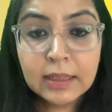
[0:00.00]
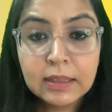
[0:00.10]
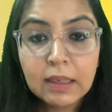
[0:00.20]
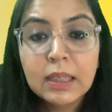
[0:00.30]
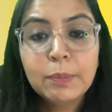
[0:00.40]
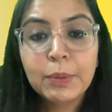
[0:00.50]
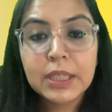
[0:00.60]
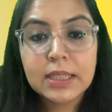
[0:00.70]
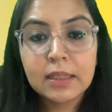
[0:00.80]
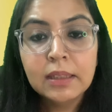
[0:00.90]
Third
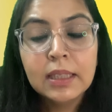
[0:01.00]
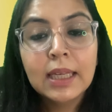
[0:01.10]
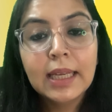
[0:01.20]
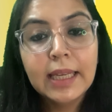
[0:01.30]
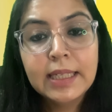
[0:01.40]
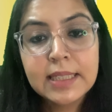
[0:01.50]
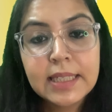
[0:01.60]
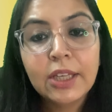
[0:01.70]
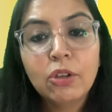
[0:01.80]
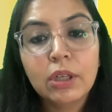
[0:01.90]
person in
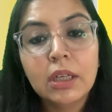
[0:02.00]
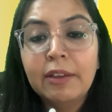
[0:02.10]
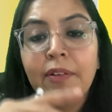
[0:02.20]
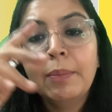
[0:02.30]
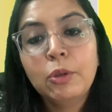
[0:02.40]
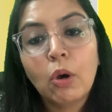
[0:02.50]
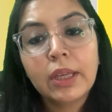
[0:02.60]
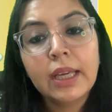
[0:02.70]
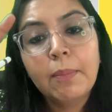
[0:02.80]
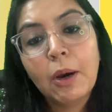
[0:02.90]
singular, if I'm
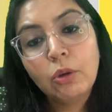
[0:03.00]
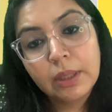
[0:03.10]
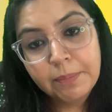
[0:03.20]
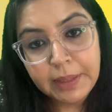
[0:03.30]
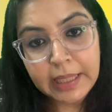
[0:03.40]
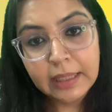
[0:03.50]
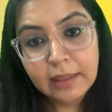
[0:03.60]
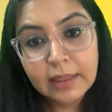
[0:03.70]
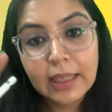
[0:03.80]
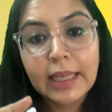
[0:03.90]
talking about a male
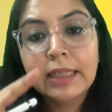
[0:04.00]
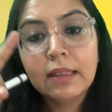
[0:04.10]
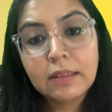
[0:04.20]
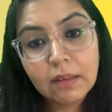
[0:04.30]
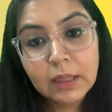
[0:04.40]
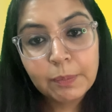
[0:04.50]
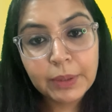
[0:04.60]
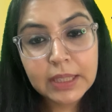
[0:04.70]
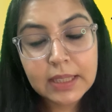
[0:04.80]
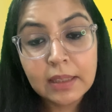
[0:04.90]
in the third
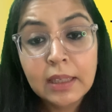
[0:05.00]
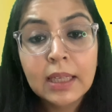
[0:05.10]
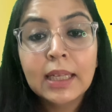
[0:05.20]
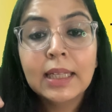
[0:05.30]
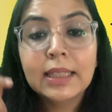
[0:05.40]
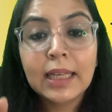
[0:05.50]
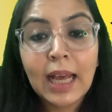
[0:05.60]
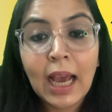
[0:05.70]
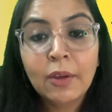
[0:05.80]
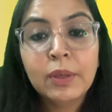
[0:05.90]
person, then
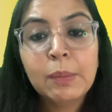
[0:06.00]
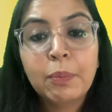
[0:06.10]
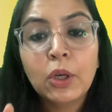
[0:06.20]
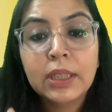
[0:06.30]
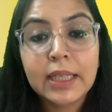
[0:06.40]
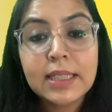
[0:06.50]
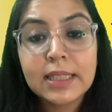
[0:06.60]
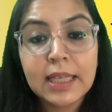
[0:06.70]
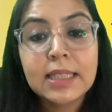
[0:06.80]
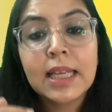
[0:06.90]
I will put this
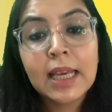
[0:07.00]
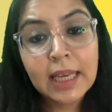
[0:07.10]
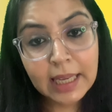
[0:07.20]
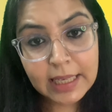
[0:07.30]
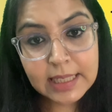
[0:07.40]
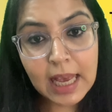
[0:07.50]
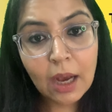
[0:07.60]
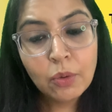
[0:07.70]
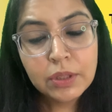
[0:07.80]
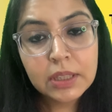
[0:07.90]
is his
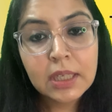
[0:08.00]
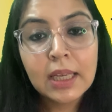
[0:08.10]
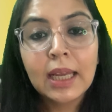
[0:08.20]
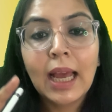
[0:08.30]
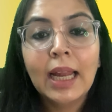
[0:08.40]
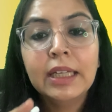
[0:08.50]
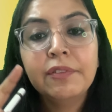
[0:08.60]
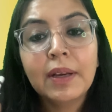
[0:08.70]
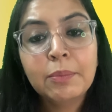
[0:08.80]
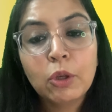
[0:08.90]
house. And
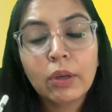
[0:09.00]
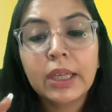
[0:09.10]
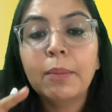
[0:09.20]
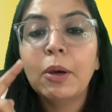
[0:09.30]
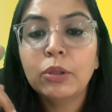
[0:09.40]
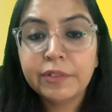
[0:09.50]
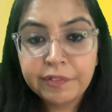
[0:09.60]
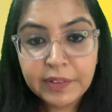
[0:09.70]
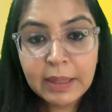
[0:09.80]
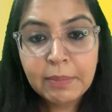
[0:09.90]
if I'm talking about a
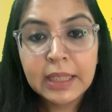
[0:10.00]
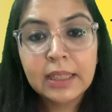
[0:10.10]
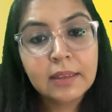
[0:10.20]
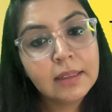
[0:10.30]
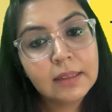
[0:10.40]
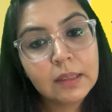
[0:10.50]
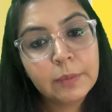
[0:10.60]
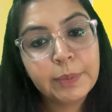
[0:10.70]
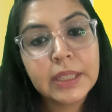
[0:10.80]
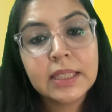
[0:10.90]
female in the
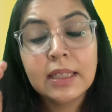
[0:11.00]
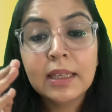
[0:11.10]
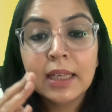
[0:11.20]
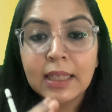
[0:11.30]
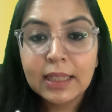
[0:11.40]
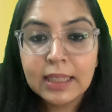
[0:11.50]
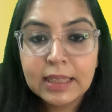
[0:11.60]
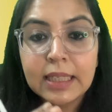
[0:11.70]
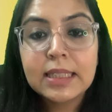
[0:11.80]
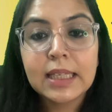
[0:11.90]
third person, then
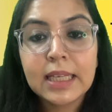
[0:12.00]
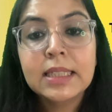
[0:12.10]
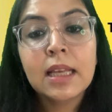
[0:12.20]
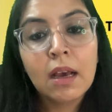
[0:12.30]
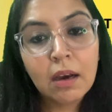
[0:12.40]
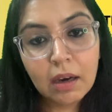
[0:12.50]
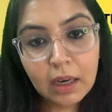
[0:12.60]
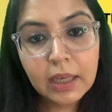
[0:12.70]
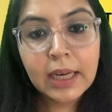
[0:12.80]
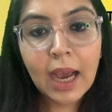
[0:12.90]
this is
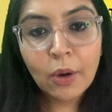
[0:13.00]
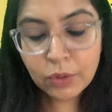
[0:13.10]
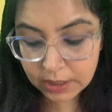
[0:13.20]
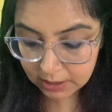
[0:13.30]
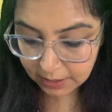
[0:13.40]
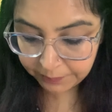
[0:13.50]
her house.